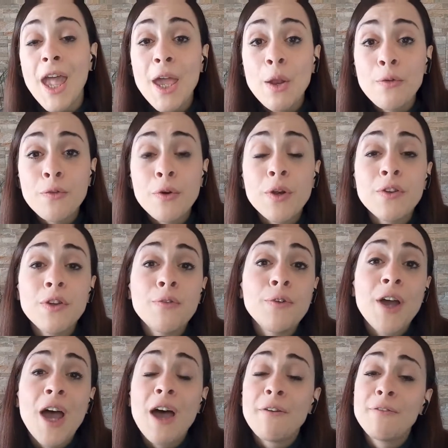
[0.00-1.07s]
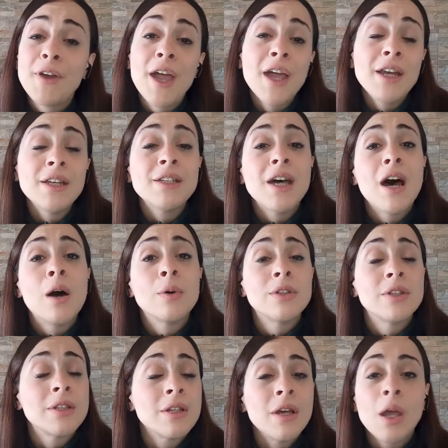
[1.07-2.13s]
And of course, if you have any
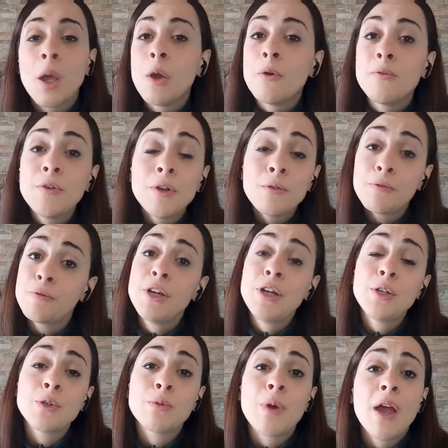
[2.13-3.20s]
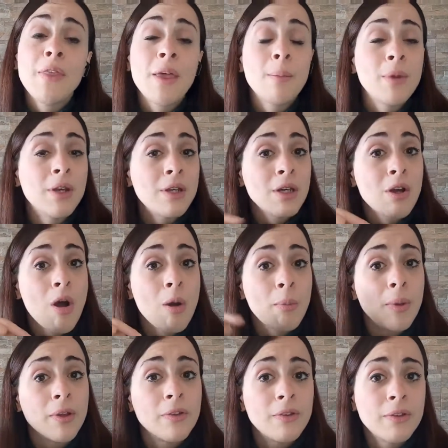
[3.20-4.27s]
doubt, feel free to write them in the
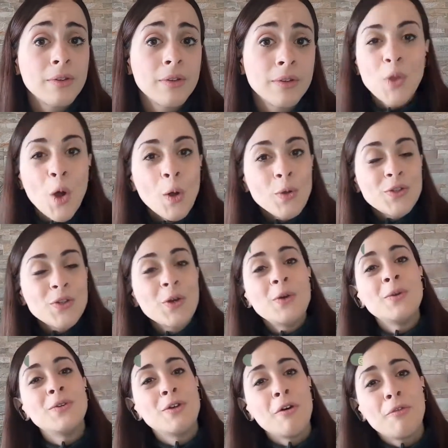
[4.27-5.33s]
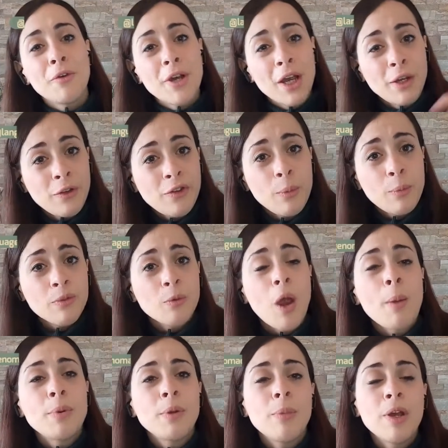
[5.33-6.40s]
comments. Also, don't forget to
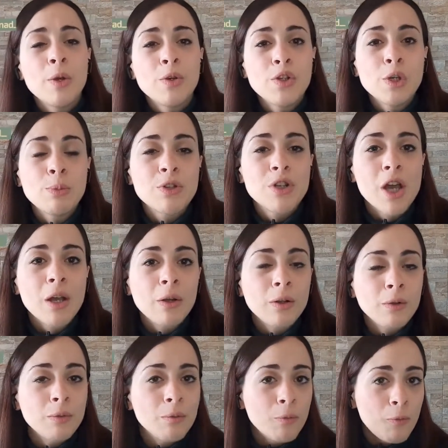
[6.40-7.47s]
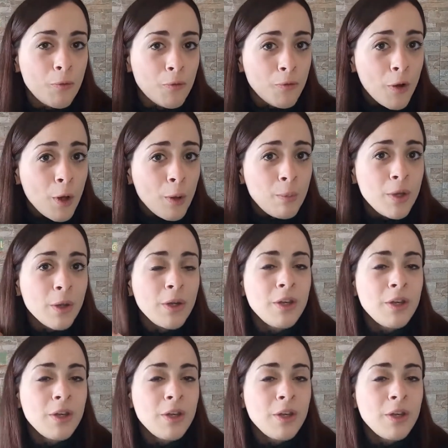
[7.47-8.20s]
subscribe to my YouTube channel, follow me on